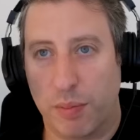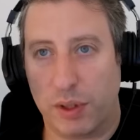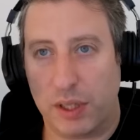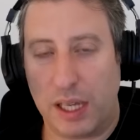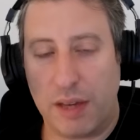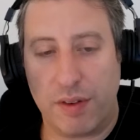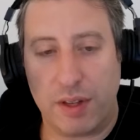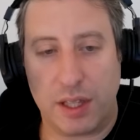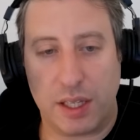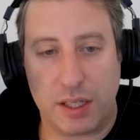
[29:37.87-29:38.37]

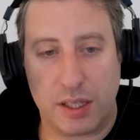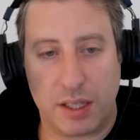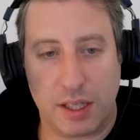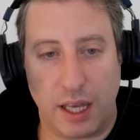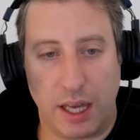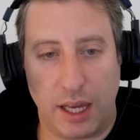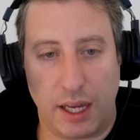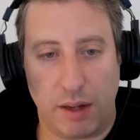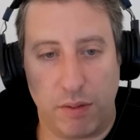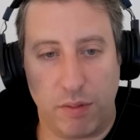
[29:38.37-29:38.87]
believe in this
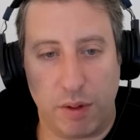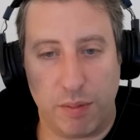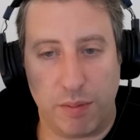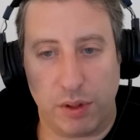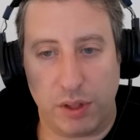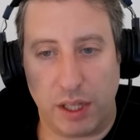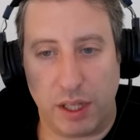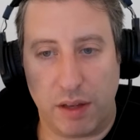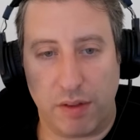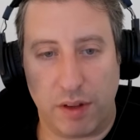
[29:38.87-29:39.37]
thing, and we
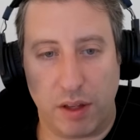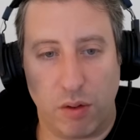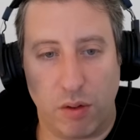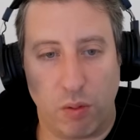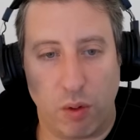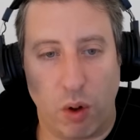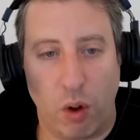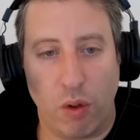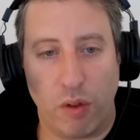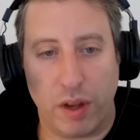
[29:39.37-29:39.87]
believe in the
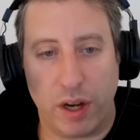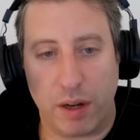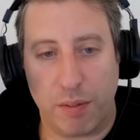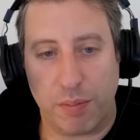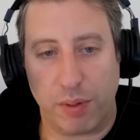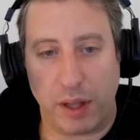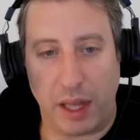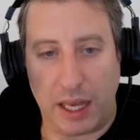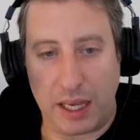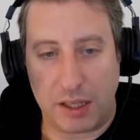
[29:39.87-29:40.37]
role that
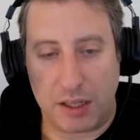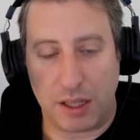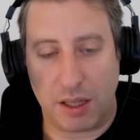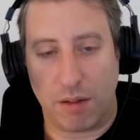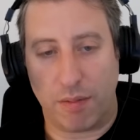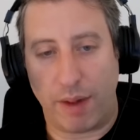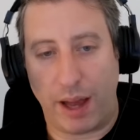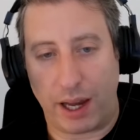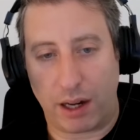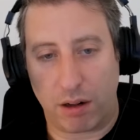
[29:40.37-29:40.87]
it plays in
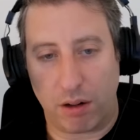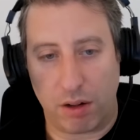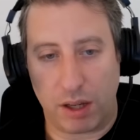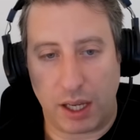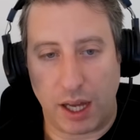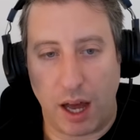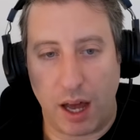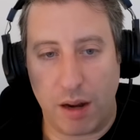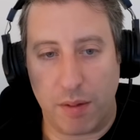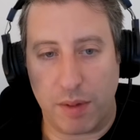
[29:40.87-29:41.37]
the macro
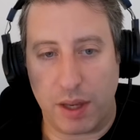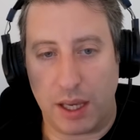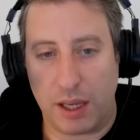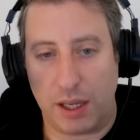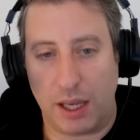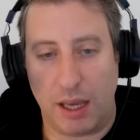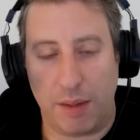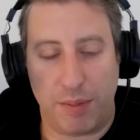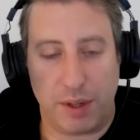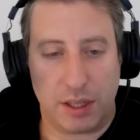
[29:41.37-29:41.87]
economy,
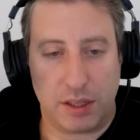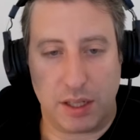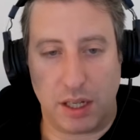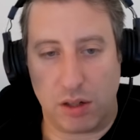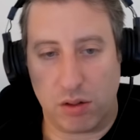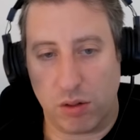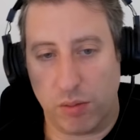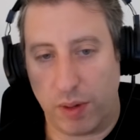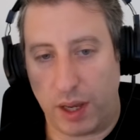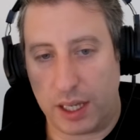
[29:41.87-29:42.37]
keeping
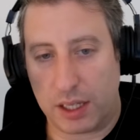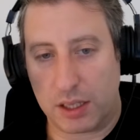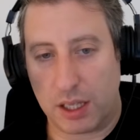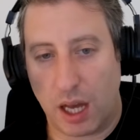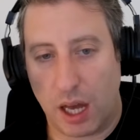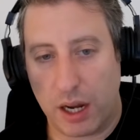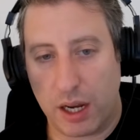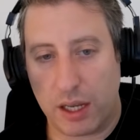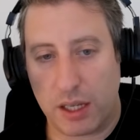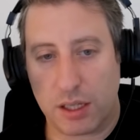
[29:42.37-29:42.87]
central banks
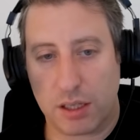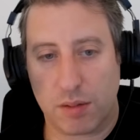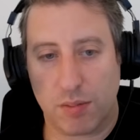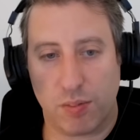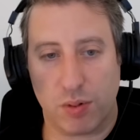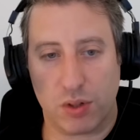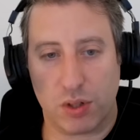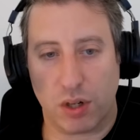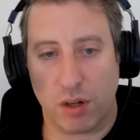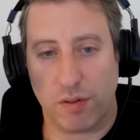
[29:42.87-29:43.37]
honest,
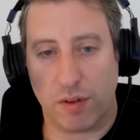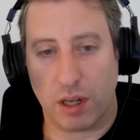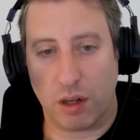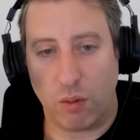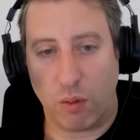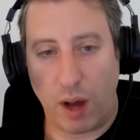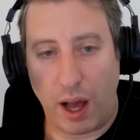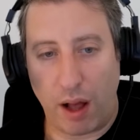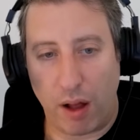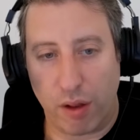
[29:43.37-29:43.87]
preserving
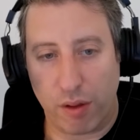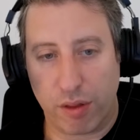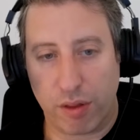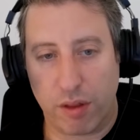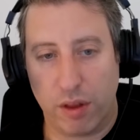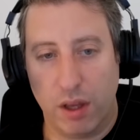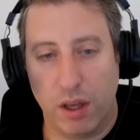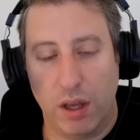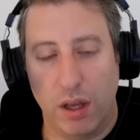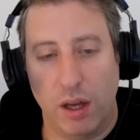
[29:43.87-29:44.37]
wealth,
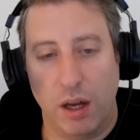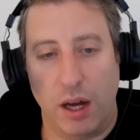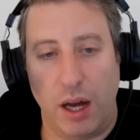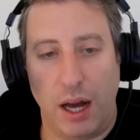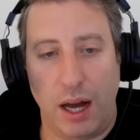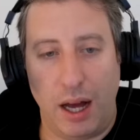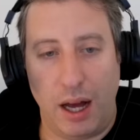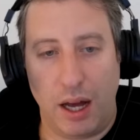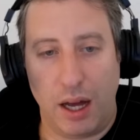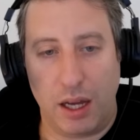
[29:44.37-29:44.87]

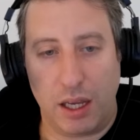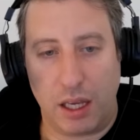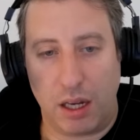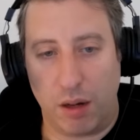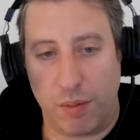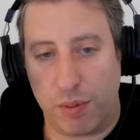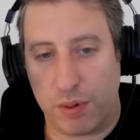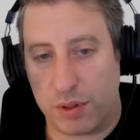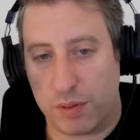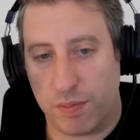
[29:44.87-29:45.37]

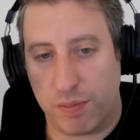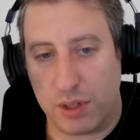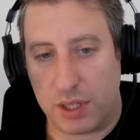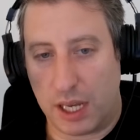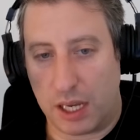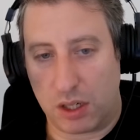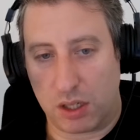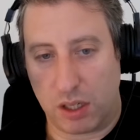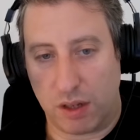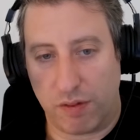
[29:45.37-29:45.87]

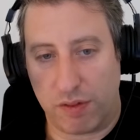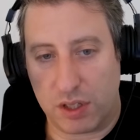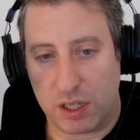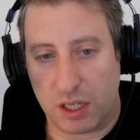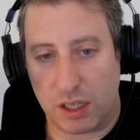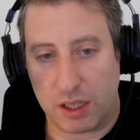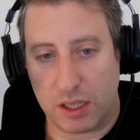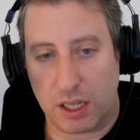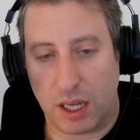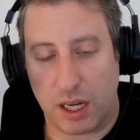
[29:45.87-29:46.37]
potentially
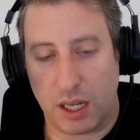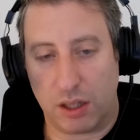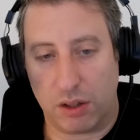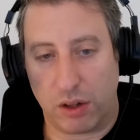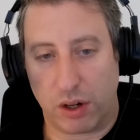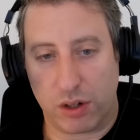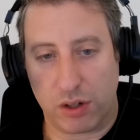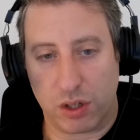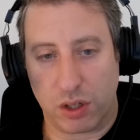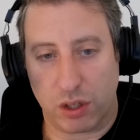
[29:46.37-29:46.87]
facilitating
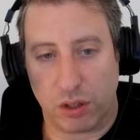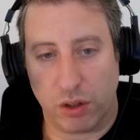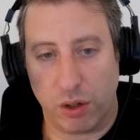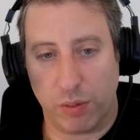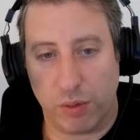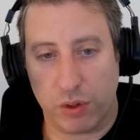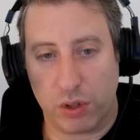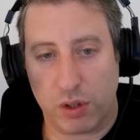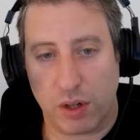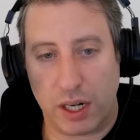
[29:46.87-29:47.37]
larger
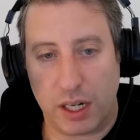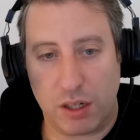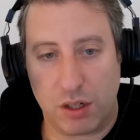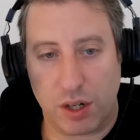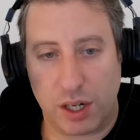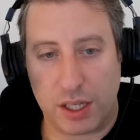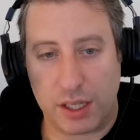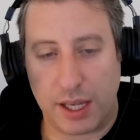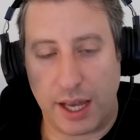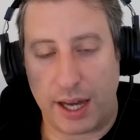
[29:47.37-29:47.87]
global trade
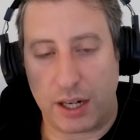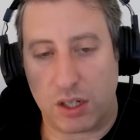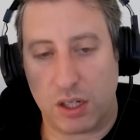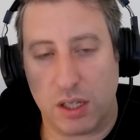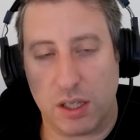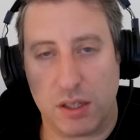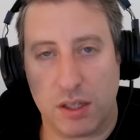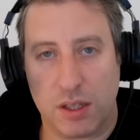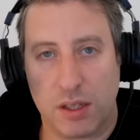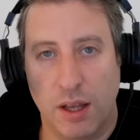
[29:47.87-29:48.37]

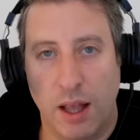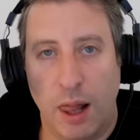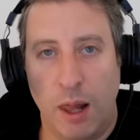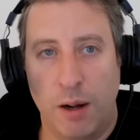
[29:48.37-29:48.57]
transactions.